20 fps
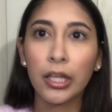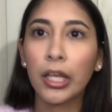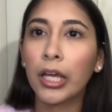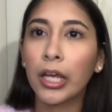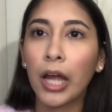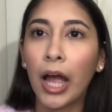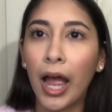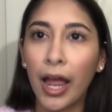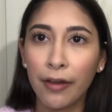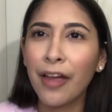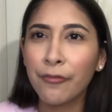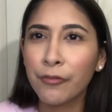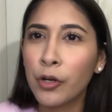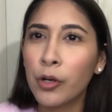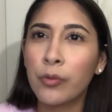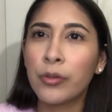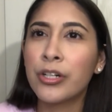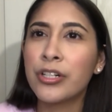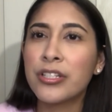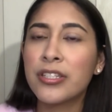Like, I've
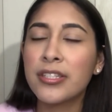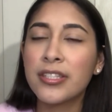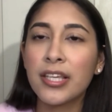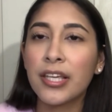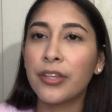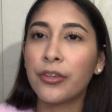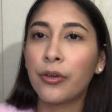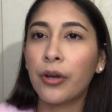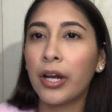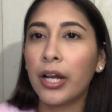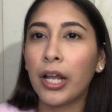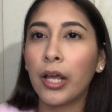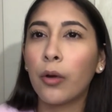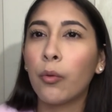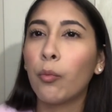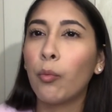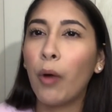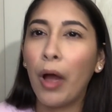known her since 8th grade. Like,